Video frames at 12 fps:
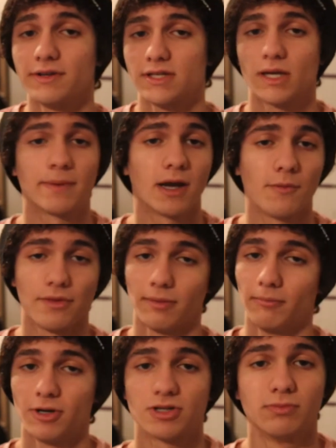he's coming out with
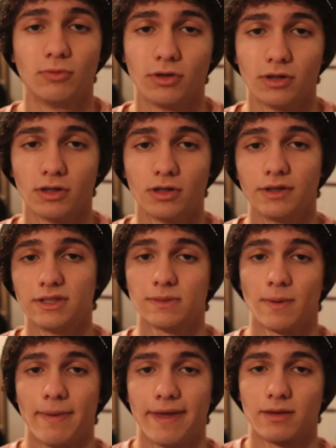much more. He's
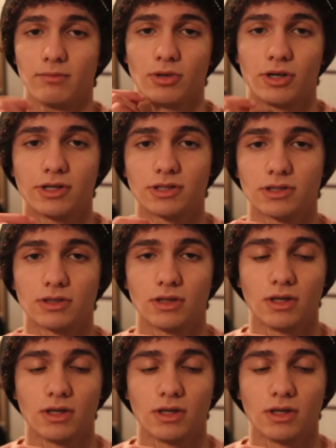gonna be making merch.